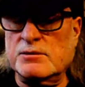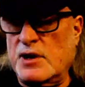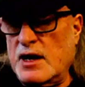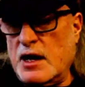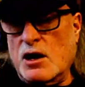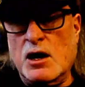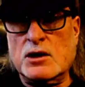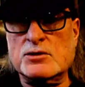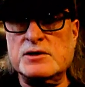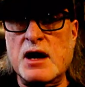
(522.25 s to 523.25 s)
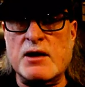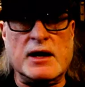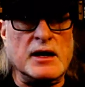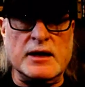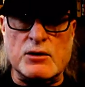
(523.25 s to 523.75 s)
But I got to hunker down. I
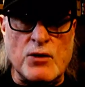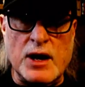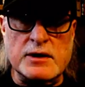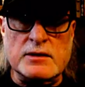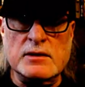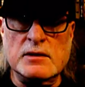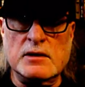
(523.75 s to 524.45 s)
got to get ready.